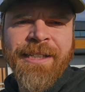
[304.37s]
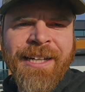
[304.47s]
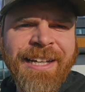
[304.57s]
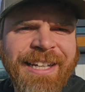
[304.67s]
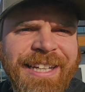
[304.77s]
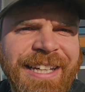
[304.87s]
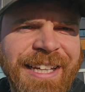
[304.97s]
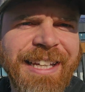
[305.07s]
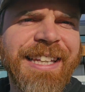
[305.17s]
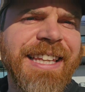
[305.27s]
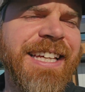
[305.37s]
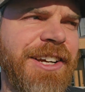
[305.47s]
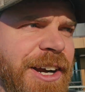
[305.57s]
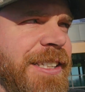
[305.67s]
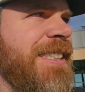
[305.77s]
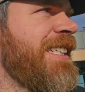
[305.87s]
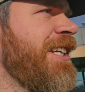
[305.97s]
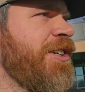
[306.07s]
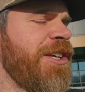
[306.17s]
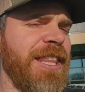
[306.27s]
in the garden
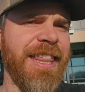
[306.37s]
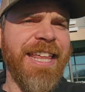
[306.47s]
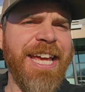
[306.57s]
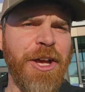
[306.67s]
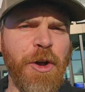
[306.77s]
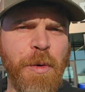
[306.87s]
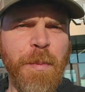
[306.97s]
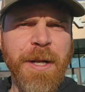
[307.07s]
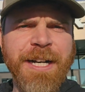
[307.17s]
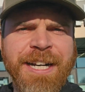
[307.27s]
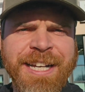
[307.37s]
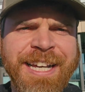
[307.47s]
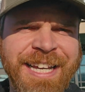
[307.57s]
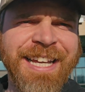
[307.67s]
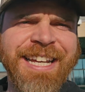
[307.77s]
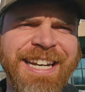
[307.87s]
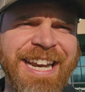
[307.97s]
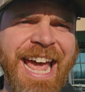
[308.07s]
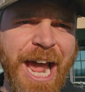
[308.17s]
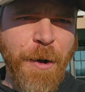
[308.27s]
center. They open
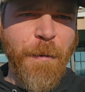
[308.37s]
now.